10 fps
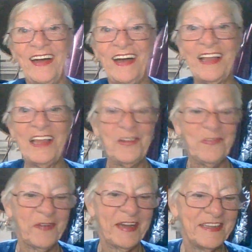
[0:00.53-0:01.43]
Hello
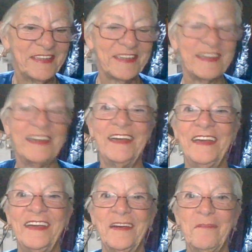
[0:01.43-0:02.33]
friends,
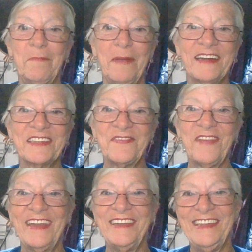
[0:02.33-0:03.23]
Box
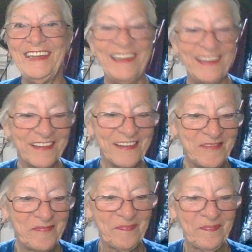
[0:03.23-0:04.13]
Van Dee here.
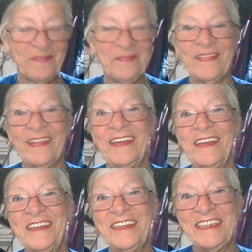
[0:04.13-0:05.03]

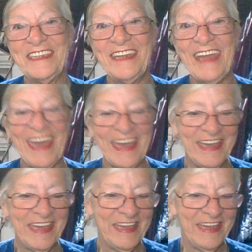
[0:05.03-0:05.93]
Today
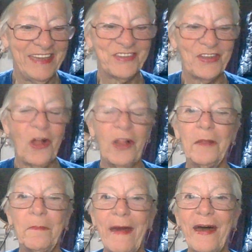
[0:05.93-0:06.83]
is all
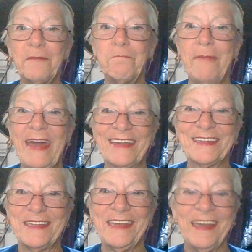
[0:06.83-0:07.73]
about
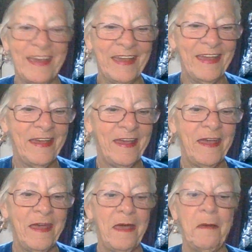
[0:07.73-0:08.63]
Maxi.
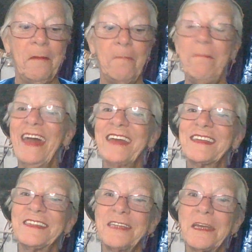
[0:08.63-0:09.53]

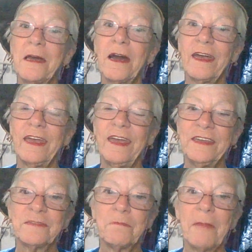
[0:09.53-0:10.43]
Maxi
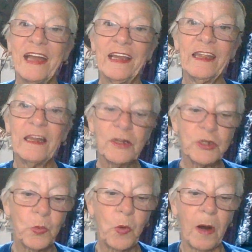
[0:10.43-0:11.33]
is my little
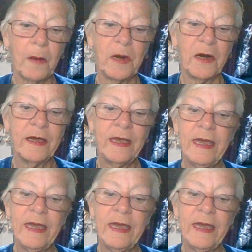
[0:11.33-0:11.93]
Chihuahua.